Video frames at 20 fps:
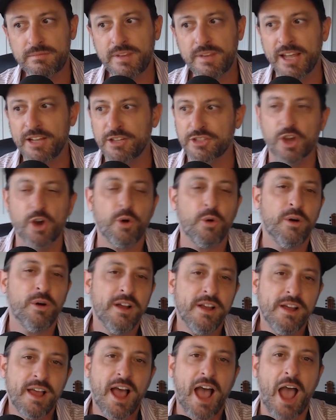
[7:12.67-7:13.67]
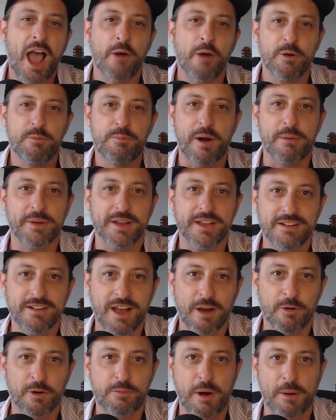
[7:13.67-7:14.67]
And so I would probably
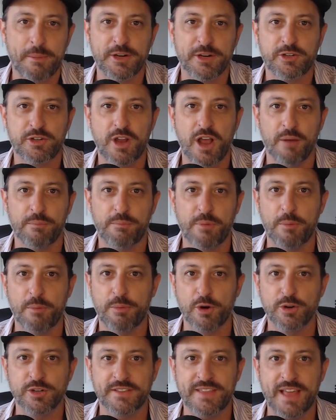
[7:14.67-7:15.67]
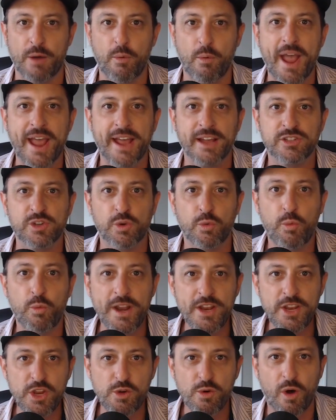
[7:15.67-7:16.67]
approach it that way. And so
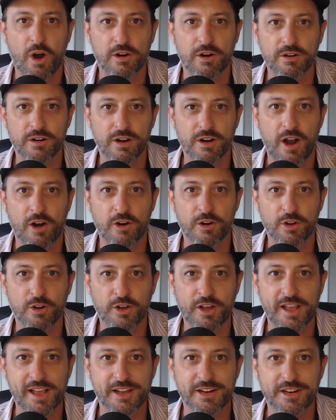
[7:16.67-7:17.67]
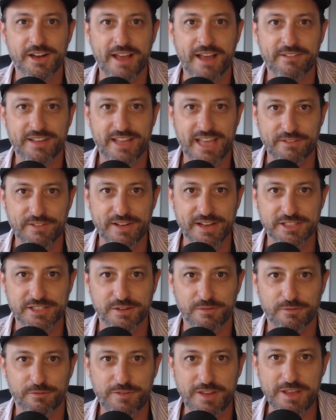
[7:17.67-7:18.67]
when you are looking at giving
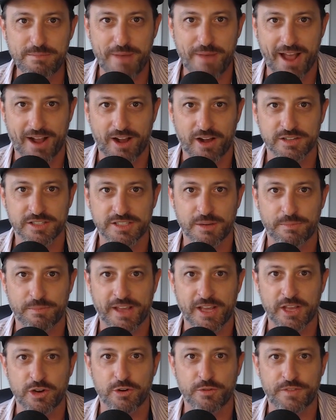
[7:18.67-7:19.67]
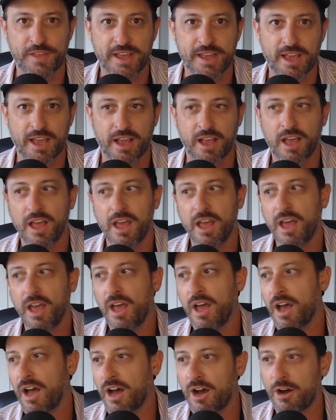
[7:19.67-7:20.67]
some feedback on something, and you're thinking,
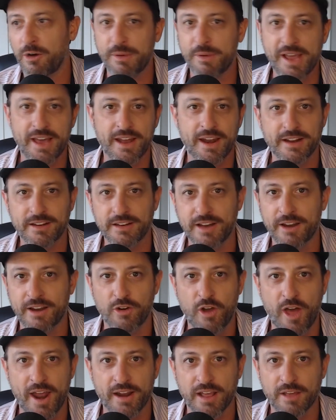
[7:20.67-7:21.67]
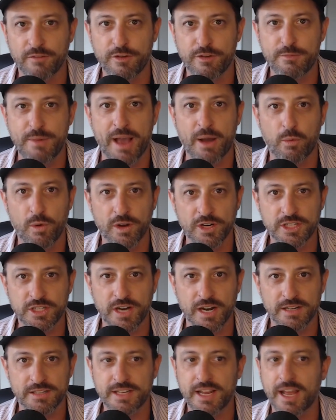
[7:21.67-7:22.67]
oh man, I don't know how to give feedback, what should
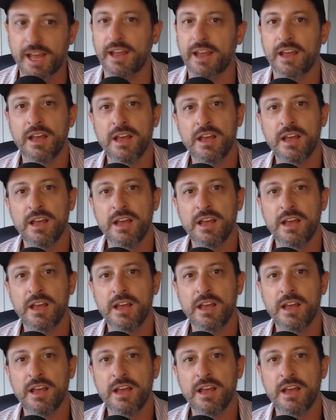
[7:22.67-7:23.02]
I say?